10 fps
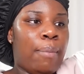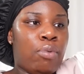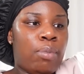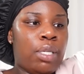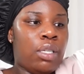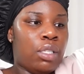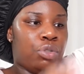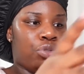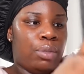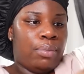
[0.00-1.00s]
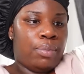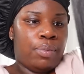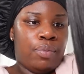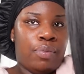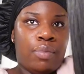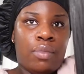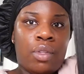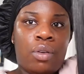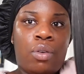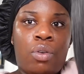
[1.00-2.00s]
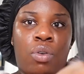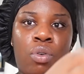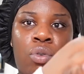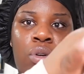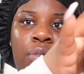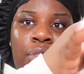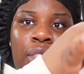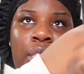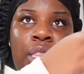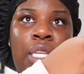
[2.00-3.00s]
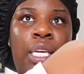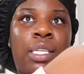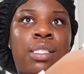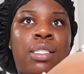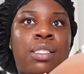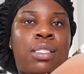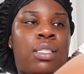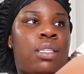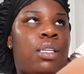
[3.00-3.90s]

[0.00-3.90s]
I'm probably going to trim all of this.